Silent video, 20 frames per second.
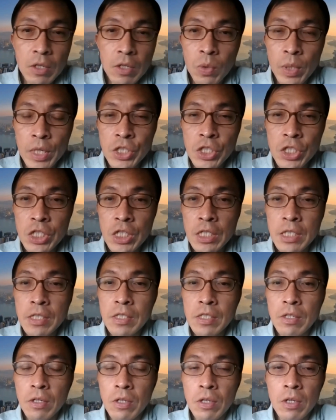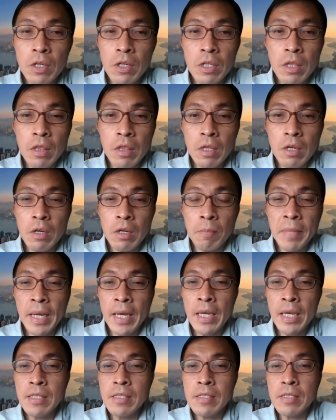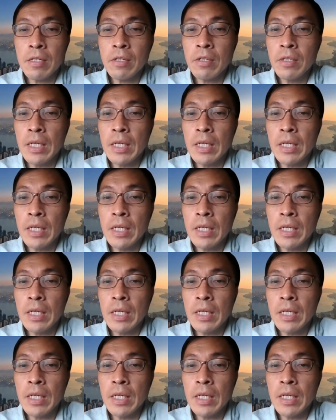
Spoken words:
questions or comments,